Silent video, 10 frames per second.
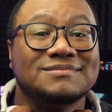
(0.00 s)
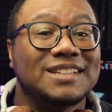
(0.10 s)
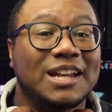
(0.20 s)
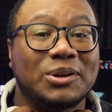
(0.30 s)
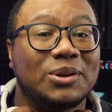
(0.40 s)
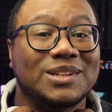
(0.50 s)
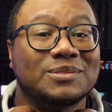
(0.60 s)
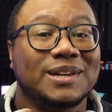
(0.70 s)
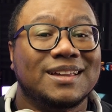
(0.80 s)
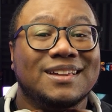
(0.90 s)
They don't go this
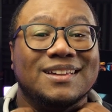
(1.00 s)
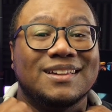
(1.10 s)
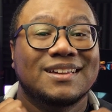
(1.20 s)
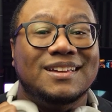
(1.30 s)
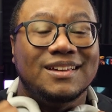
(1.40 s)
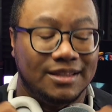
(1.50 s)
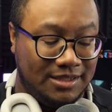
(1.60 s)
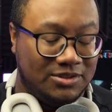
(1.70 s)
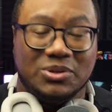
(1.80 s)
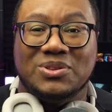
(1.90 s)
way.
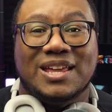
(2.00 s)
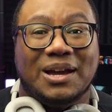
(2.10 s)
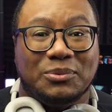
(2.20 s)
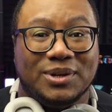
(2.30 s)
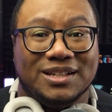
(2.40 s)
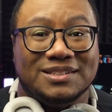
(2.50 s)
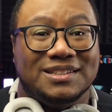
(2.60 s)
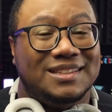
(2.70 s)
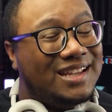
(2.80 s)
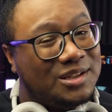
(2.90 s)
They turn that way.
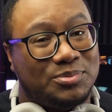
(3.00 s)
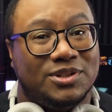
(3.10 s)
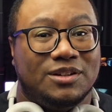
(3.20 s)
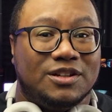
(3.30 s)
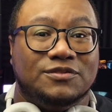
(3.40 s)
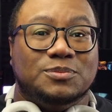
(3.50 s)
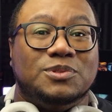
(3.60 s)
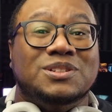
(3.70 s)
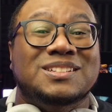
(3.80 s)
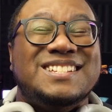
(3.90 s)
That's pretty uncomfortable.